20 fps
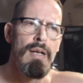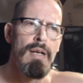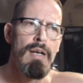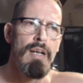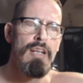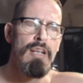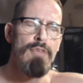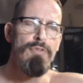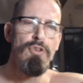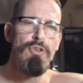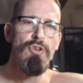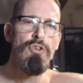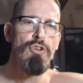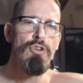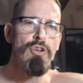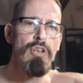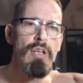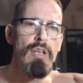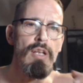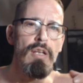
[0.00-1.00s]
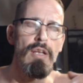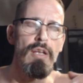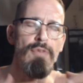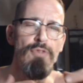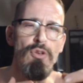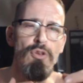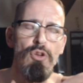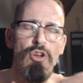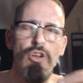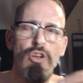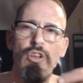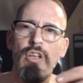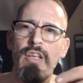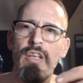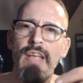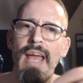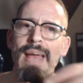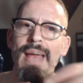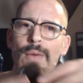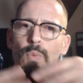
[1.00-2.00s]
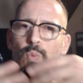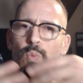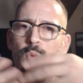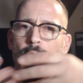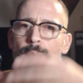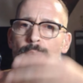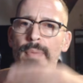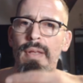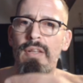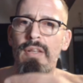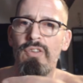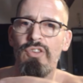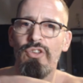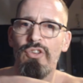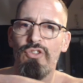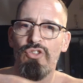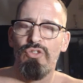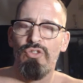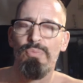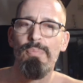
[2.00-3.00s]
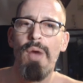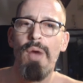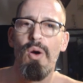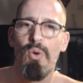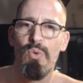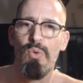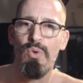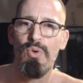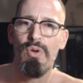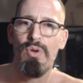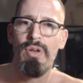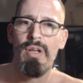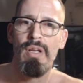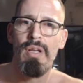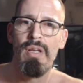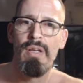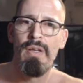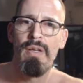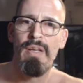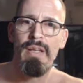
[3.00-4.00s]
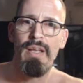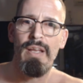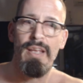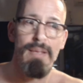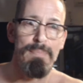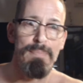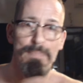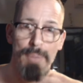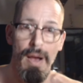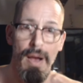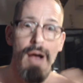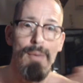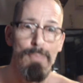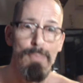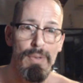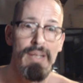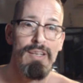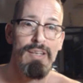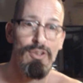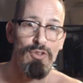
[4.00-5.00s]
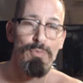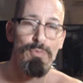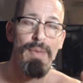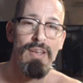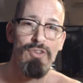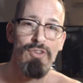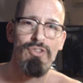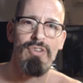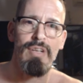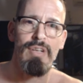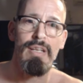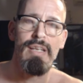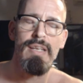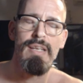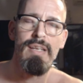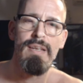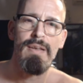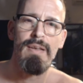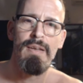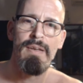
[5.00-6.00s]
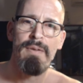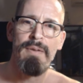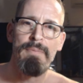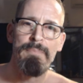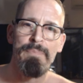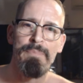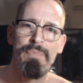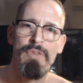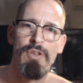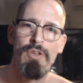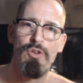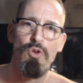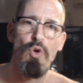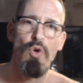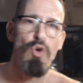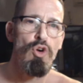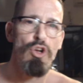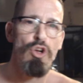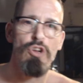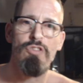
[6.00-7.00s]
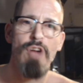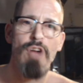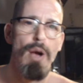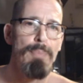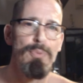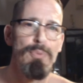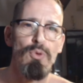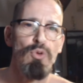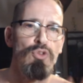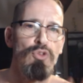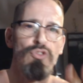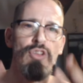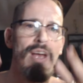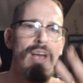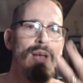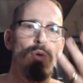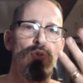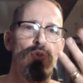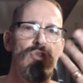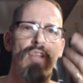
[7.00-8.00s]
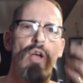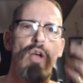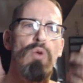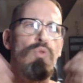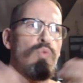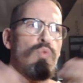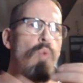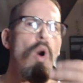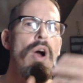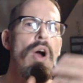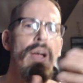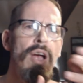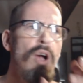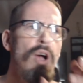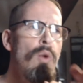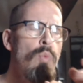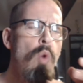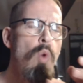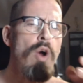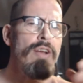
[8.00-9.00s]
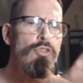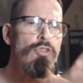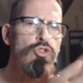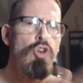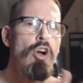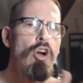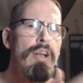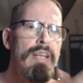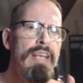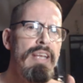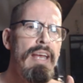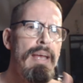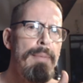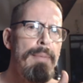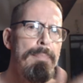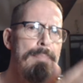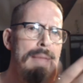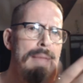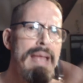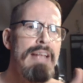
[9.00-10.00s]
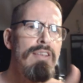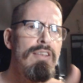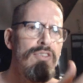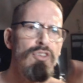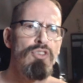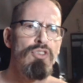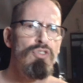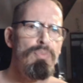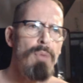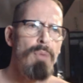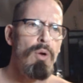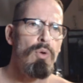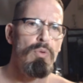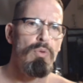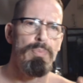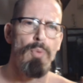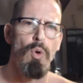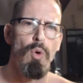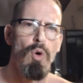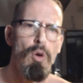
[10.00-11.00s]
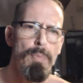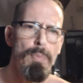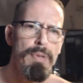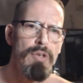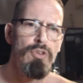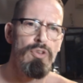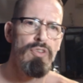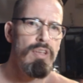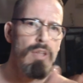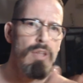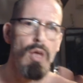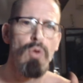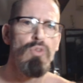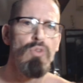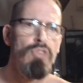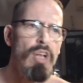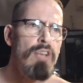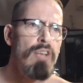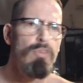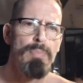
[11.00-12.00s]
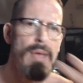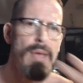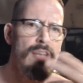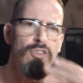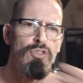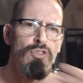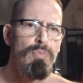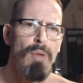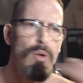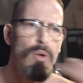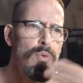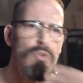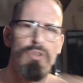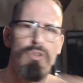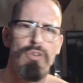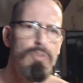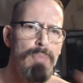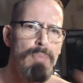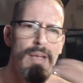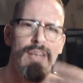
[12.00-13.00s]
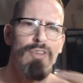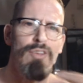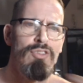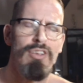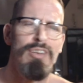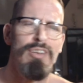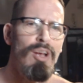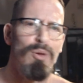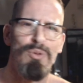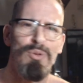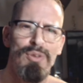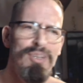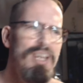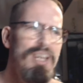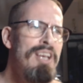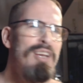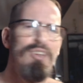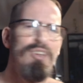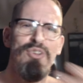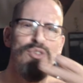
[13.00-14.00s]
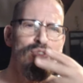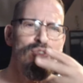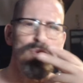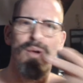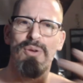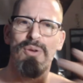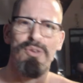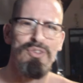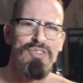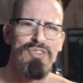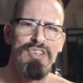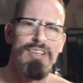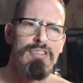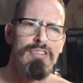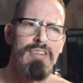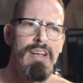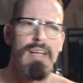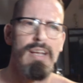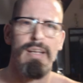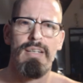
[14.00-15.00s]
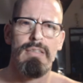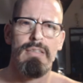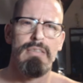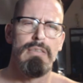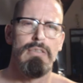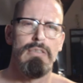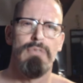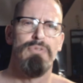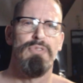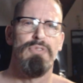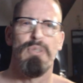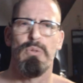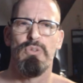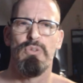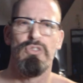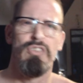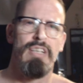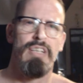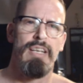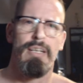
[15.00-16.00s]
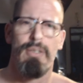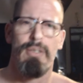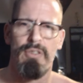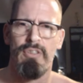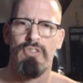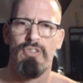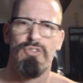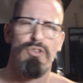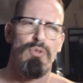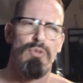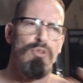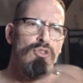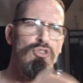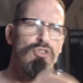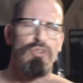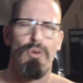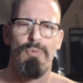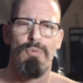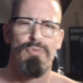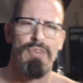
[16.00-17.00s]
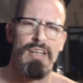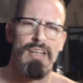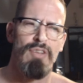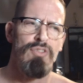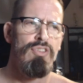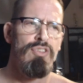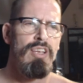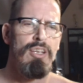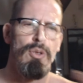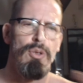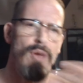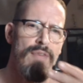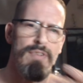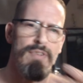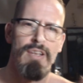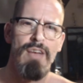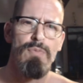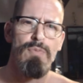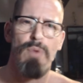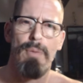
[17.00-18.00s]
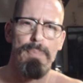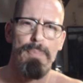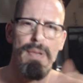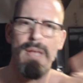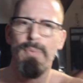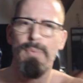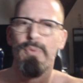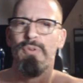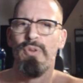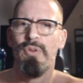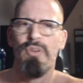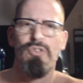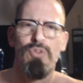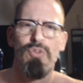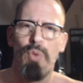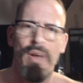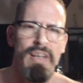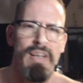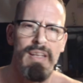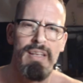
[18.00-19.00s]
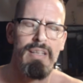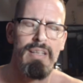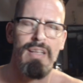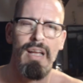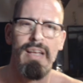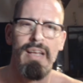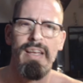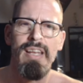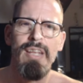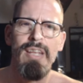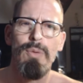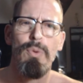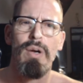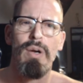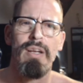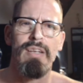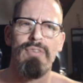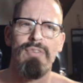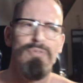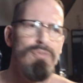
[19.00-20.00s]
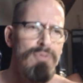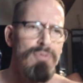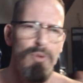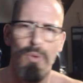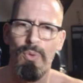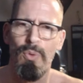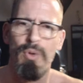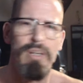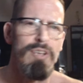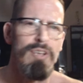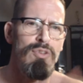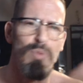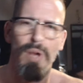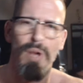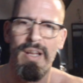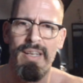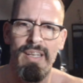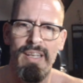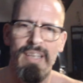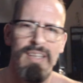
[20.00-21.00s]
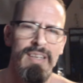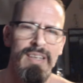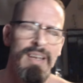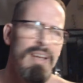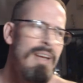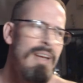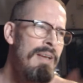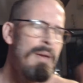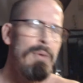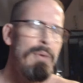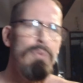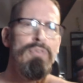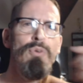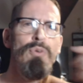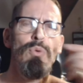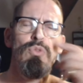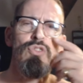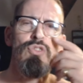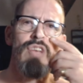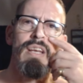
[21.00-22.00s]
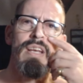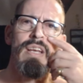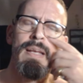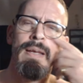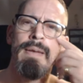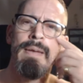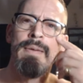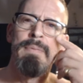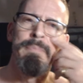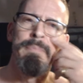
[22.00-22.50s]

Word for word: And if you could, if you could get women to smoke, in public especially, you're going to up your sales loads. Why? Why try to get men to smoke more? Because in those days, men smoked as many as you know. You smoke a cigarette, you feel sick. As soon as you stop feeling sick, you have another one. People were doing 20 a day anyway, 40, 20. We've all seen it.